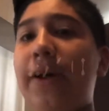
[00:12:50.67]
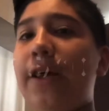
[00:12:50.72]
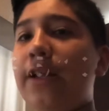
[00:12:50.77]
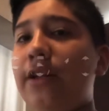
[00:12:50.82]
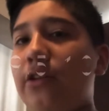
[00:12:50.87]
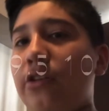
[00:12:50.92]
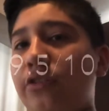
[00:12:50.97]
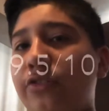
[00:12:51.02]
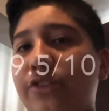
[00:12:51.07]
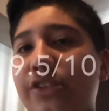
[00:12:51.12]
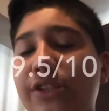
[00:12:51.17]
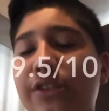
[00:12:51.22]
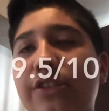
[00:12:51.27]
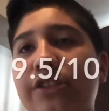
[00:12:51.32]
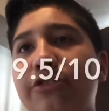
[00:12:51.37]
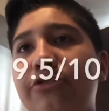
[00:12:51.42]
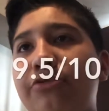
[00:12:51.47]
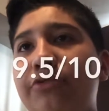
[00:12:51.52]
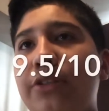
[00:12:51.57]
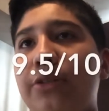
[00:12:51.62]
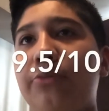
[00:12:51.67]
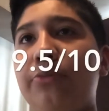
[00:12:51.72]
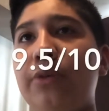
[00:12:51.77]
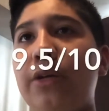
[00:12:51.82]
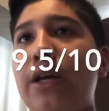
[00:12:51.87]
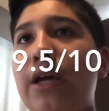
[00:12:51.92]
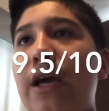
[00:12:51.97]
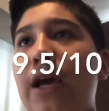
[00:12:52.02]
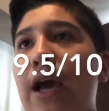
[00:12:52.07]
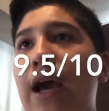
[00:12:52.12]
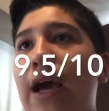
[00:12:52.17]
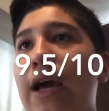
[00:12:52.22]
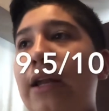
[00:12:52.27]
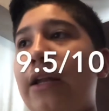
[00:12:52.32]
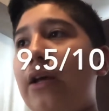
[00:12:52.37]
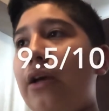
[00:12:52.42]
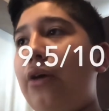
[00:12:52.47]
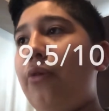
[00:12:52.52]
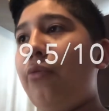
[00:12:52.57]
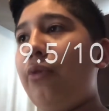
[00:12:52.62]
knows that this film
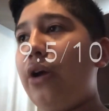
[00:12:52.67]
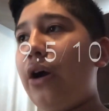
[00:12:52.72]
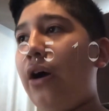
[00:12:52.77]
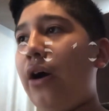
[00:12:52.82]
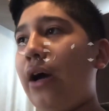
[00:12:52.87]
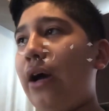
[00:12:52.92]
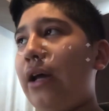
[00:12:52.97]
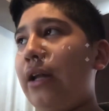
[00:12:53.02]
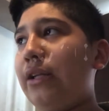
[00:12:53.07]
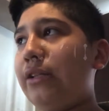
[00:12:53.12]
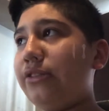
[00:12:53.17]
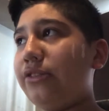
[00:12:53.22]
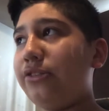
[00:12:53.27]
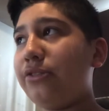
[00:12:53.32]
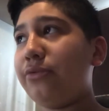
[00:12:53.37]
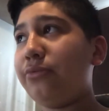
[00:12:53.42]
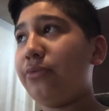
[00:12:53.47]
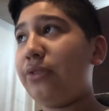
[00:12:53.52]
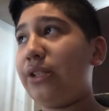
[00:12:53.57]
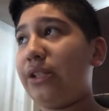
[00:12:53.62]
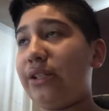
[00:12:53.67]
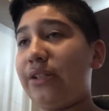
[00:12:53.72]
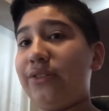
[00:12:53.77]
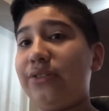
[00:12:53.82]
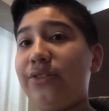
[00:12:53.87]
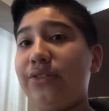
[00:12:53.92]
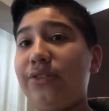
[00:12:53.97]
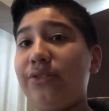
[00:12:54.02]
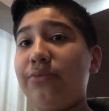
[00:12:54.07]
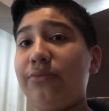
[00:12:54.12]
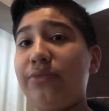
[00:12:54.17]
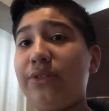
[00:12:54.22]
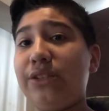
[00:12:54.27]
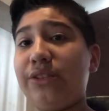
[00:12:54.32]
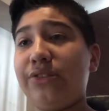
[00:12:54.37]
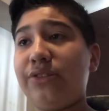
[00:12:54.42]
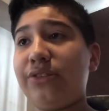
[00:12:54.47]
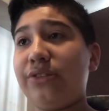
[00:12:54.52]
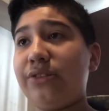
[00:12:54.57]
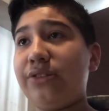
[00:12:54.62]
we all had its risks.
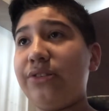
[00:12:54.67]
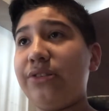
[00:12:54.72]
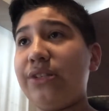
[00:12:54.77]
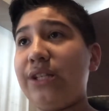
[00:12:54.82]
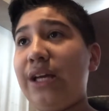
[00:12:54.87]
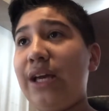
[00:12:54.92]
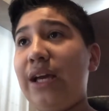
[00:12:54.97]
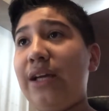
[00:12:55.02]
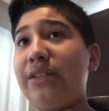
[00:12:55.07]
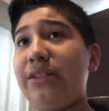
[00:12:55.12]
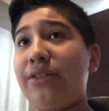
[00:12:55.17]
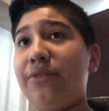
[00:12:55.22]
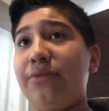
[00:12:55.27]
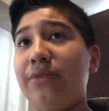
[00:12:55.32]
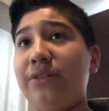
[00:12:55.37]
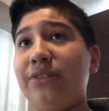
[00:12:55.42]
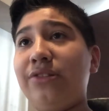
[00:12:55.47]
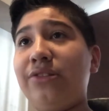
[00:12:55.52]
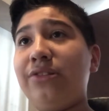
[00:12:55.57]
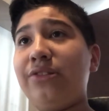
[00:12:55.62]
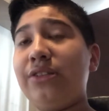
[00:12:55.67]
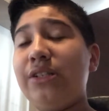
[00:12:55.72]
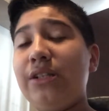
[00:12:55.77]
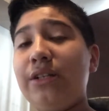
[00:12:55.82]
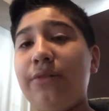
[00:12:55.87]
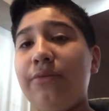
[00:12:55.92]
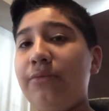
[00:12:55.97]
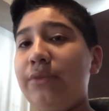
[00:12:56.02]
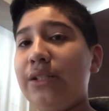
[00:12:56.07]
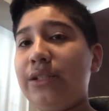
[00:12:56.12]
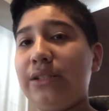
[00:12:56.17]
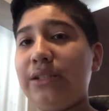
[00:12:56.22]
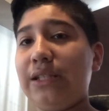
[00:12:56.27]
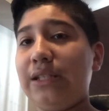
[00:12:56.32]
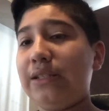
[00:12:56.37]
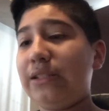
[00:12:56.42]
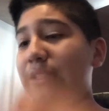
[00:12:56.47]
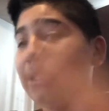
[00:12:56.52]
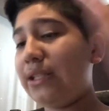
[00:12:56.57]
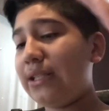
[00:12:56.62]
They had the risks.
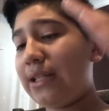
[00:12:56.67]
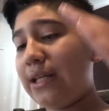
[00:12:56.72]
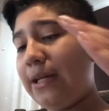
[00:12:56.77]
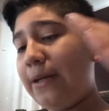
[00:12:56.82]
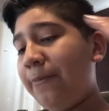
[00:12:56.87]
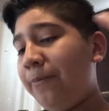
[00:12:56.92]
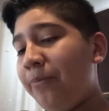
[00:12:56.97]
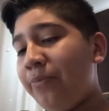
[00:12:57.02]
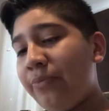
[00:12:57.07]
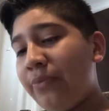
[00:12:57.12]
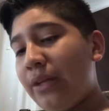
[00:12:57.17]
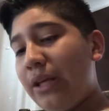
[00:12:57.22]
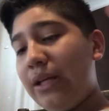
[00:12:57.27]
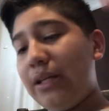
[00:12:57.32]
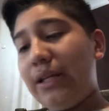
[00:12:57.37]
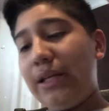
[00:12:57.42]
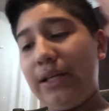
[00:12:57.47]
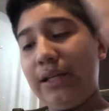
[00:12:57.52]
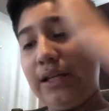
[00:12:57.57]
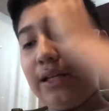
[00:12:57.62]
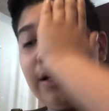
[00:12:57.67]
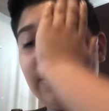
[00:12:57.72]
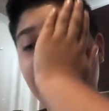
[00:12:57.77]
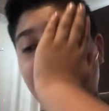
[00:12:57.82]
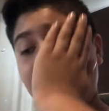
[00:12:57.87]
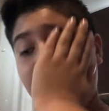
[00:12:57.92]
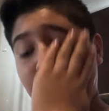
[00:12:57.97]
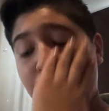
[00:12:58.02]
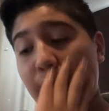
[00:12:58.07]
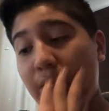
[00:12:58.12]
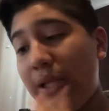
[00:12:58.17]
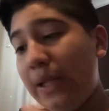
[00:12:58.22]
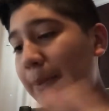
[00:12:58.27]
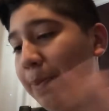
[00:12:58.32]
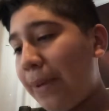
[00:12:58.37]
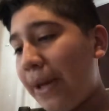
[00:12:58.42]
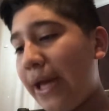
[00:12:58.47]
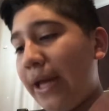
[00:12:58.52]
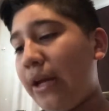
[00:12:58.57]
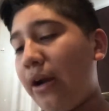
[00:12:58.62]
They took it, and then it really
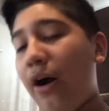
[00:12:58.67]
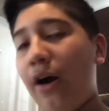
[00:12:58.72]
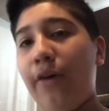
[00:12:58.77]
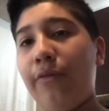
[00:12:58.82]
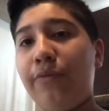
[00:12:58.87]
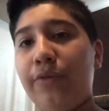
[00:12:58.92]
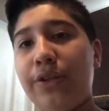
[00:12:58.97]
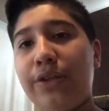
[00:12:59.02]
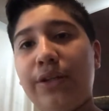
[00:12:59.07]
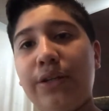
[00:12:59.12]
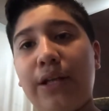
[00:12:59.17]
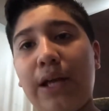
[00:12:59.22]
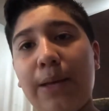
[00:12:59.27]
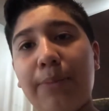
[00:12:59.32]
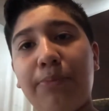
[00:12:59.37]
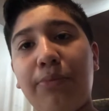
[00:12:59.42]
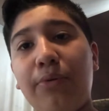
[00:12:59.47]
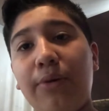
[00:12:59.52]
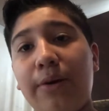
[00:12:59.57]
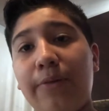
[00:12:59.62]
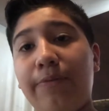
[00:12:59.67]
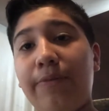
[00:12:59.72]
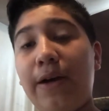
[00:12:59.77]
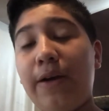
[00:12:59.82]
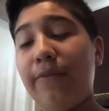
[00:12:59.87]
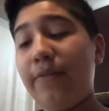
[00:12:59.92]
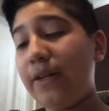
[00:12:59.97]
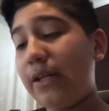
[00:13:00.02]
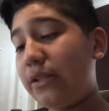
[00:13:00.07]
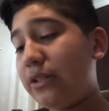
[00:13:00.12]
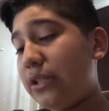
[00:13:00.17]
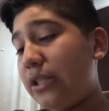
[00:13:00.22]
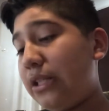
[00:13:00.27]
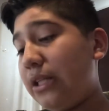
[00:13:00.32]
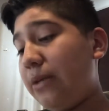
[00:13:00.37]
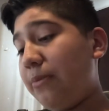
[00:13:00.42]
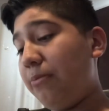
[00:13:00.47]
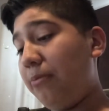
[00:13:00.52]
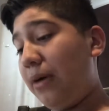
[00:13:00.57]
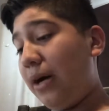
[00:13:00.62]
paid off with a 9.5 out of 10
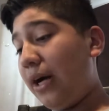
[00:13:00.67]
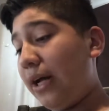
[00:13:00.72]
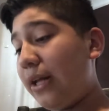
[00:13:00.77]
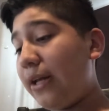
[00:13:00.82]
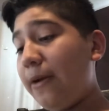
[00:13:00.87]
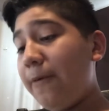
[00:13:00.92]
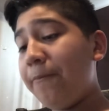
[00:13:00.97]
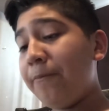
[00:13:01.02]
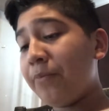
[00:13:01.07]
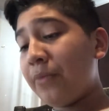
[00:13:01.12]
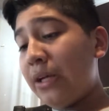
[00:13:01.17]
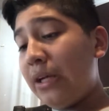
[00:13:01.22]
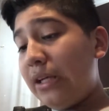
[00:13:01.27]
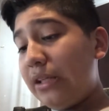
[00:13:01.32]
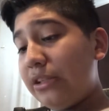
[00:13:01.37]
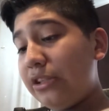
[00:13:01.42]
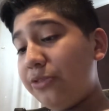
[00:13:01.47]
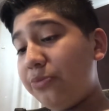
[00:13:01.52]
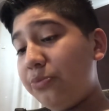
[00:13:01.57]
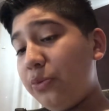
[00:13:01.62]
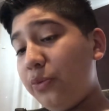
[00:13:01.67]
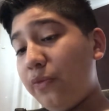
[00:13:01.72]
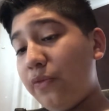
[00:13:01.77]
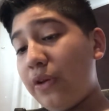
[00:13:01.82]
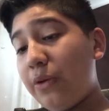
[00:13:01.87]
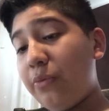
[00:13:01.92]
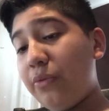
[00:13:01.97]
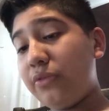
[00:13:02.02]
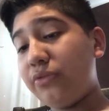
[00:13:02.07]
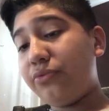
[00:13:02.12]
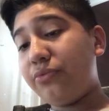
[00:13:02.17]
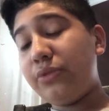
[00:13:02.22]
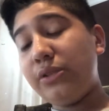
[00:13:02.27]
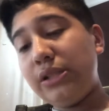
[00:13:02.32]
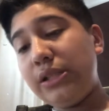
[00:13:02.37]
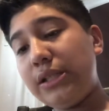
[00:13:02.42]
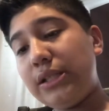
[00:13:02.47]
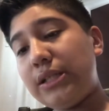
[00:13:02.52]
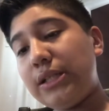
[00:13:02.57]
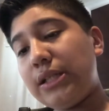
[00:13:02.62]
in mine. This movie was
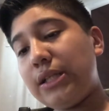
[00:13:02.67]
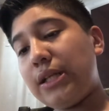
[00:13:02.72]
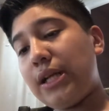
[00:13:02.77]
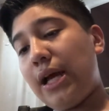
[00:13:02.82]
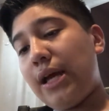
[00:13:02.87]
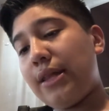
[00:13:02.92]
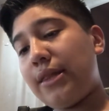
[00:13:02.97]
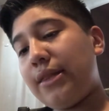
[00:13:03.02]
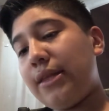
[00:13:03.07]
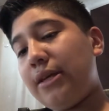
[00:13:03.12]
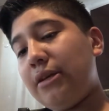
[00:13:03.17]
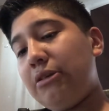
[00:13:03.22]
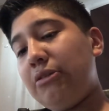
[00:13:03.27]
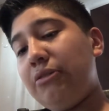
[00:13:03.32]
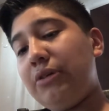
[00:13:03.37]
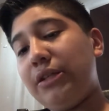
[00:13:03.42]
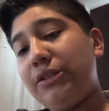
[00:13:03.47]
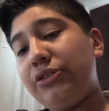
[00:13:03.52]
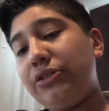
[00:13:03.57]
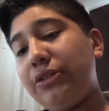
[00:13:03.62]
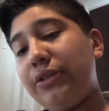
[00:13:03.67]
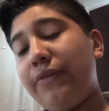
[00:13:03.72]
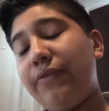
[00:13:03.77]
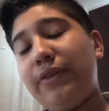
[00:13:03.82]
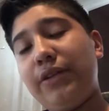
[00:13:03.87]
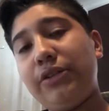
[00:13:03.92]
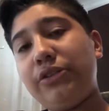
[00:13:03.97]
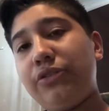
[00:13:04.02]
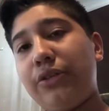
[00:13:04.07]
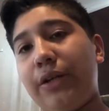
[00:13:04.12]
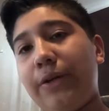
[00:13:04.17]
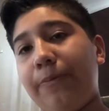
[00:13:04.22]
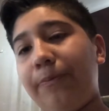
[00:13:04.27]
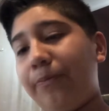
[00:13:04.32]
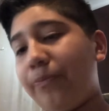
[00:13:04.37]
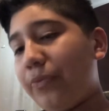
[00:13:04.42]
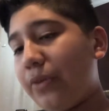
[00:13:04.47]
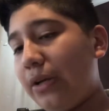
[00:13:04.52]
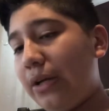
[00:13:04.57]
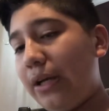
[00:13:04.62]
really good. I think you guys should give it a try.
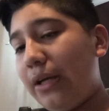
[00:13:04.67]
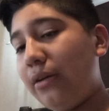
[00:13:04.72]
Okay,